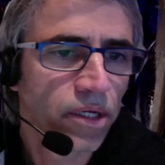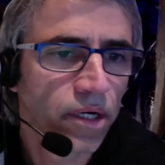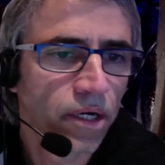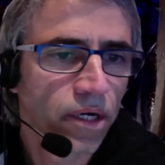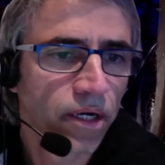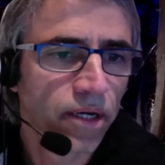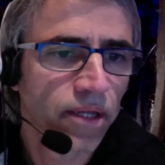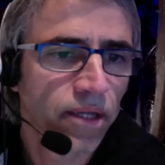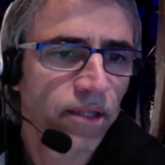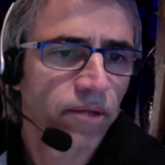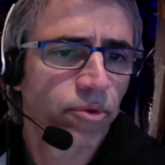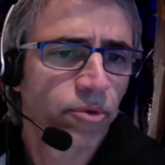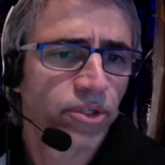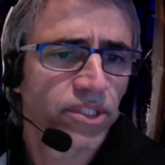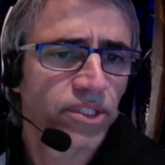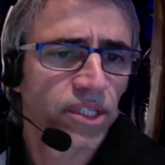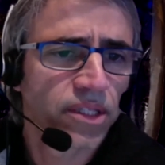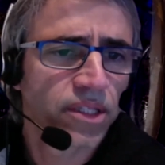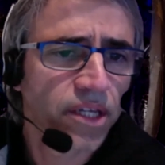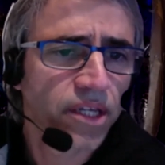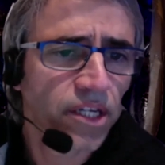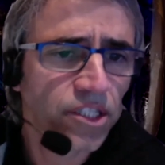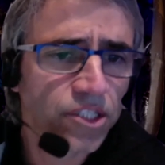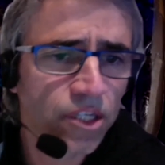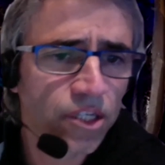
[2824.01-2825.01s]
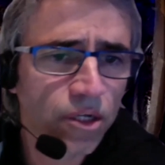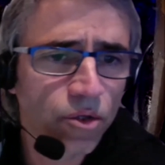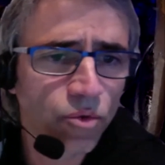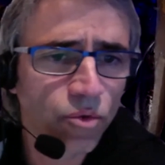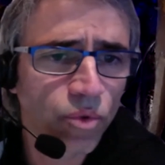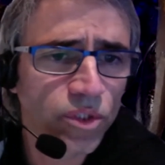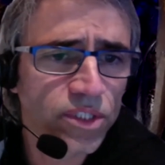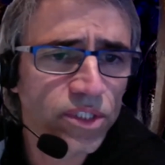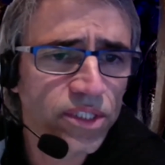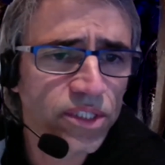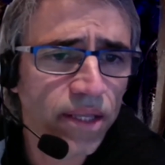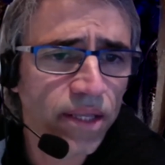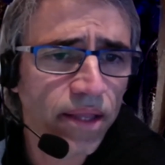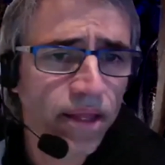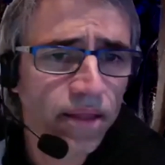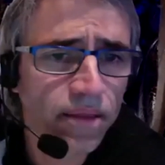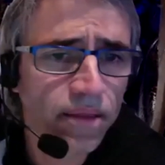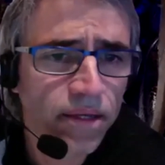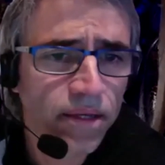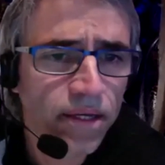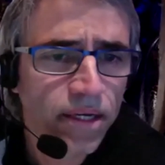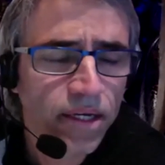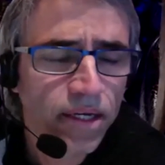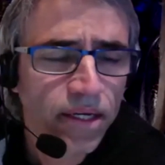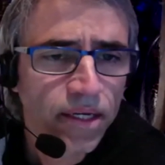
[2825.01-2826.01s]
Early in the presentation, it was said that
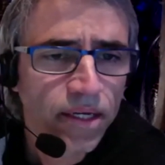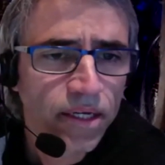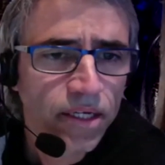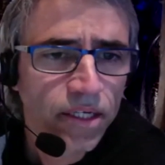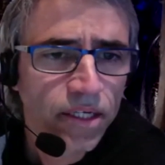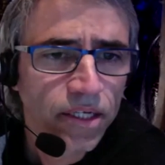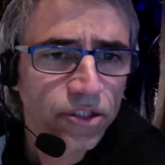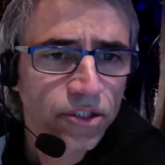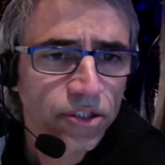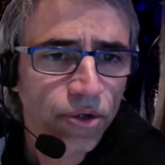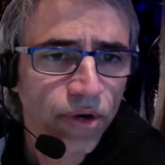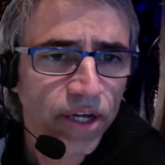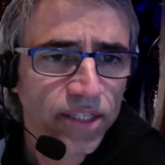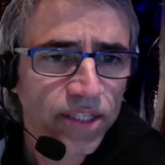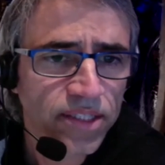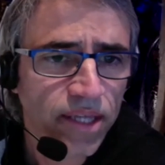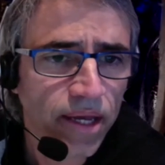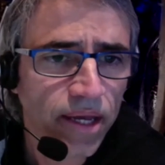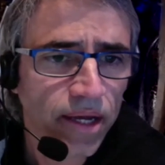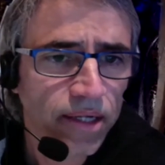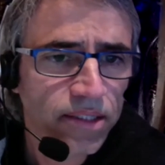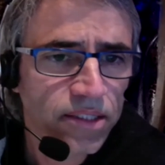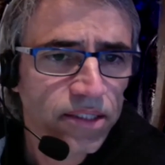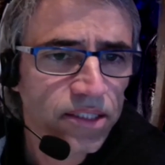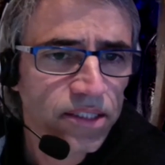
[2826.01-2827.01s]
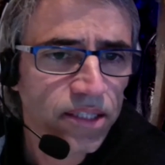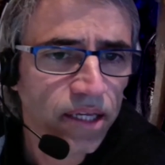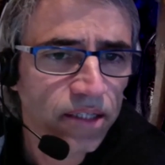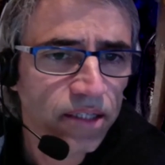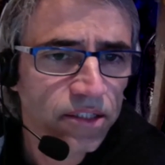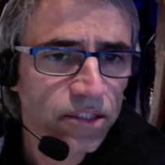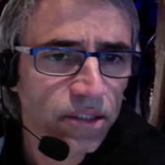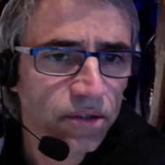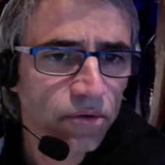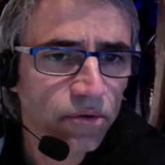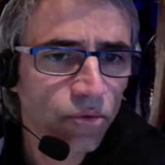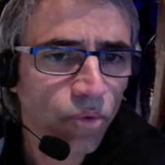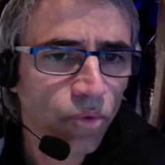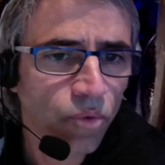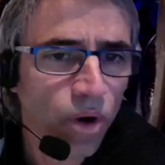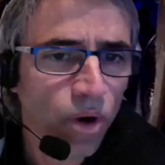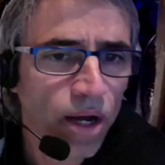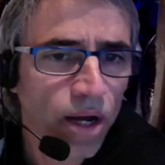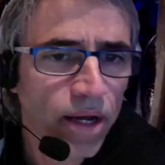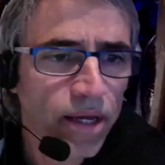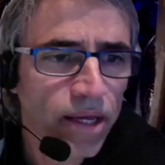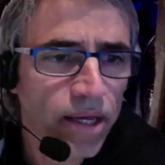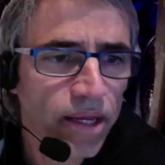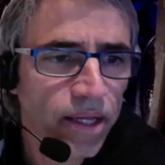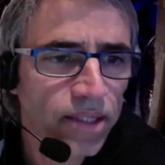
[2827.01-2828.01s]
so as X, as Y,
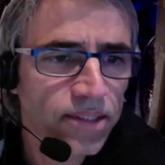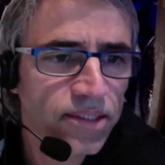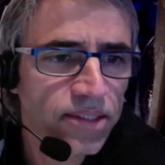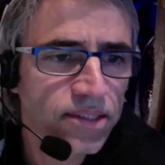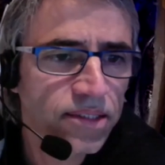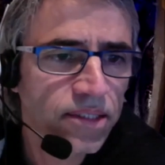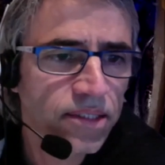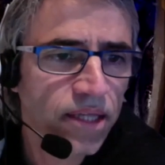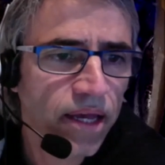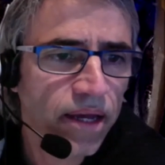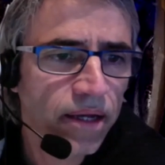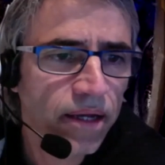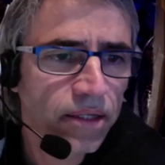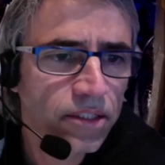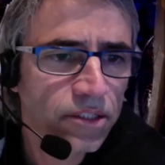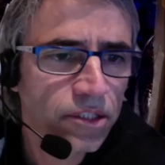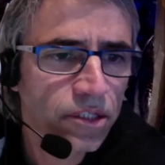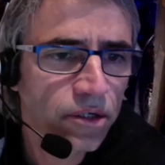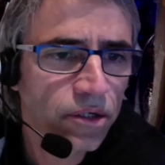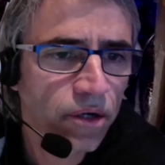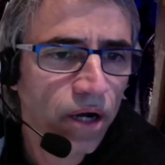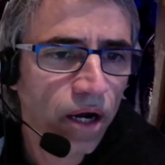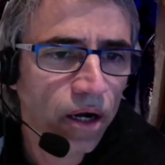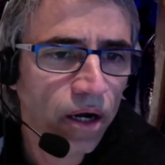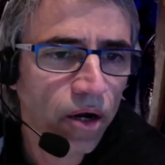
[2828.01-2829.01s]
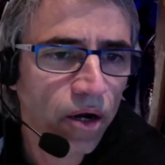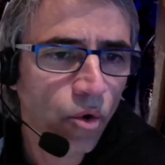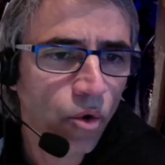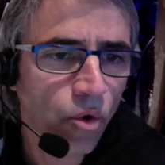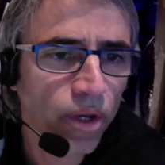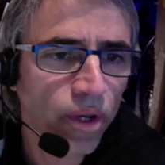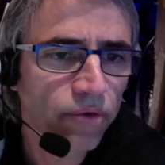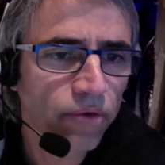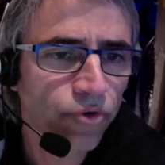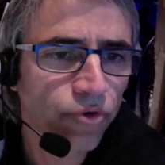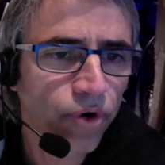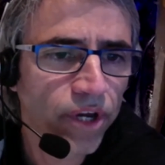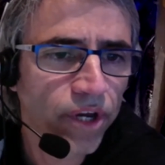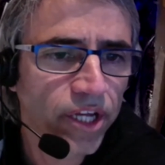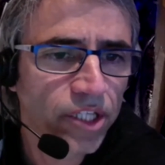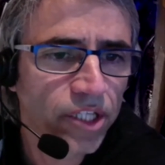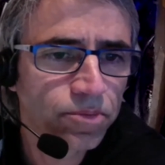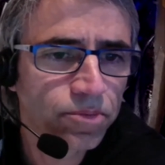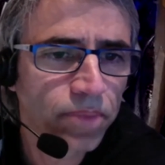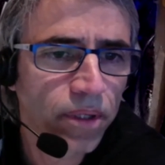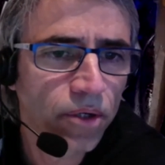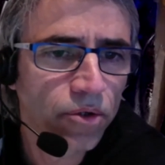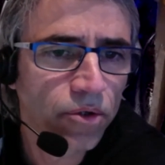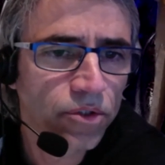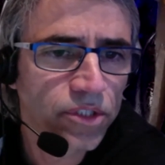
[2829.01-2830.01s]
and as Z are calculated for each
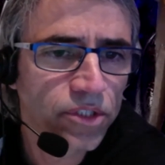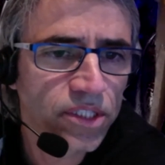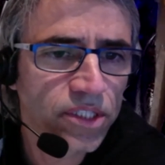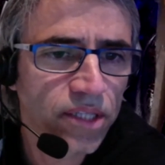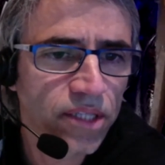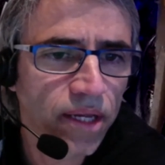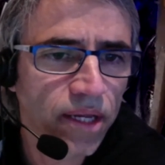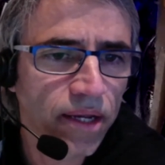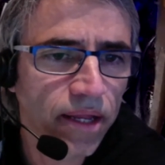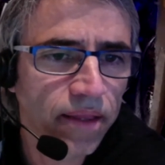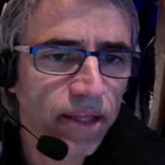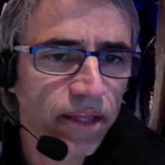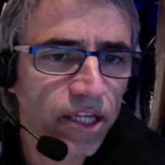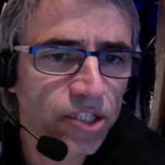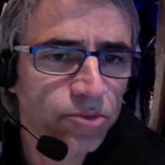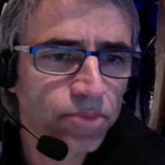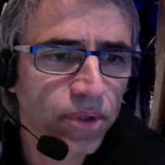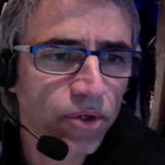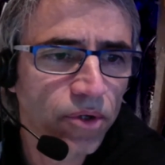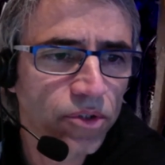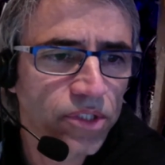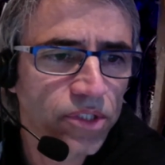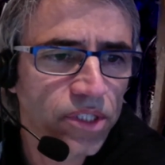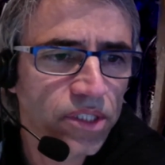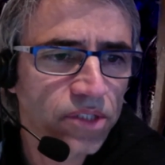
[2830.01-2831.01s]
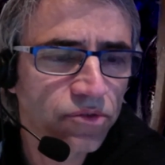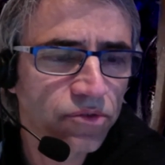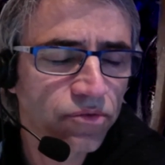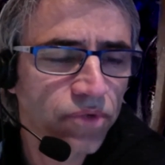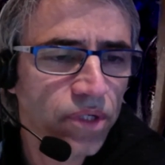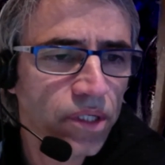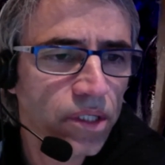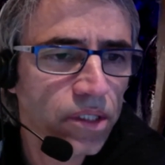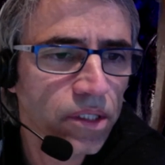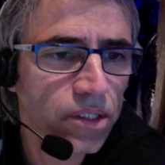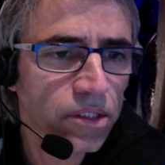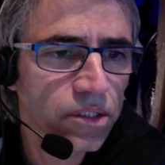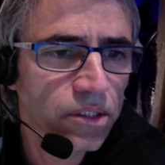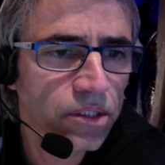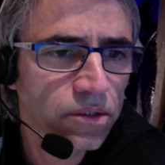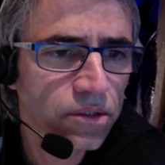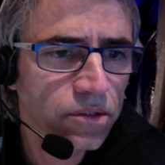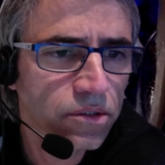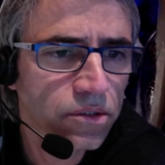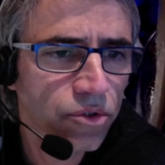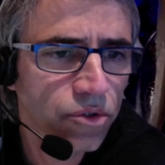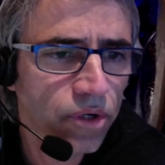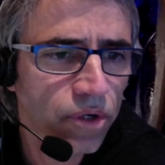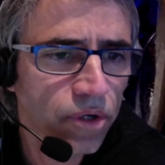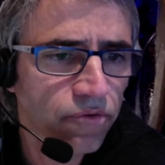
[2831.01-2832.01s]
pulse, and that each pulse is run
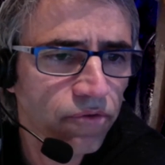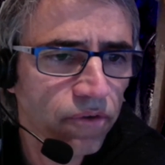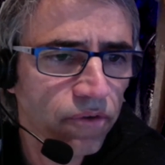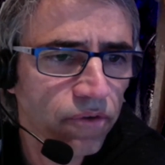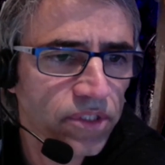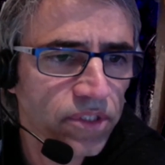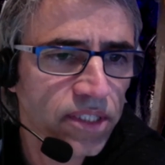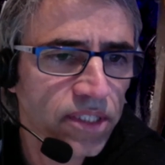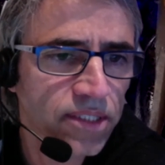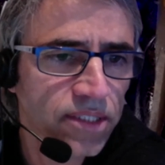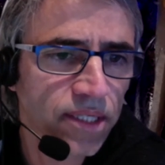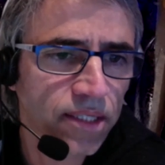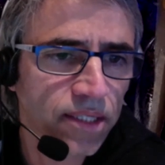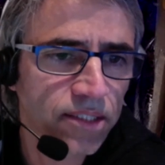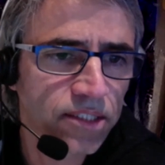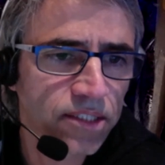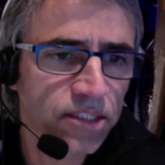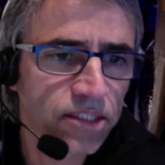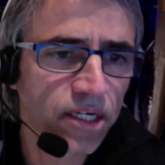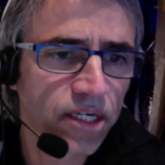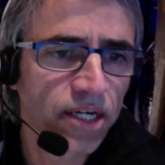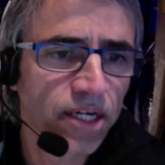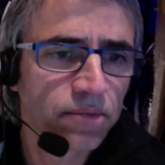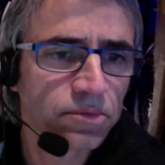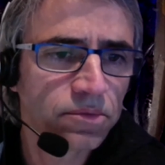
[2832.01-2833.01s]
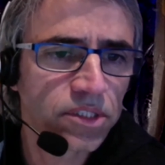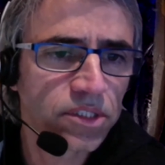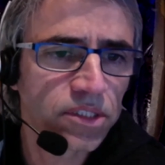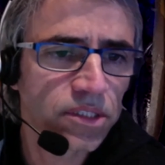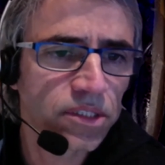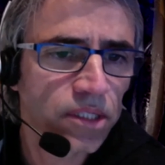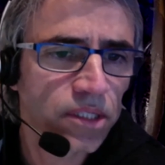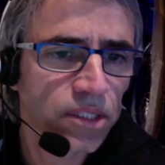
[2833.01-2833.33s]
256 times.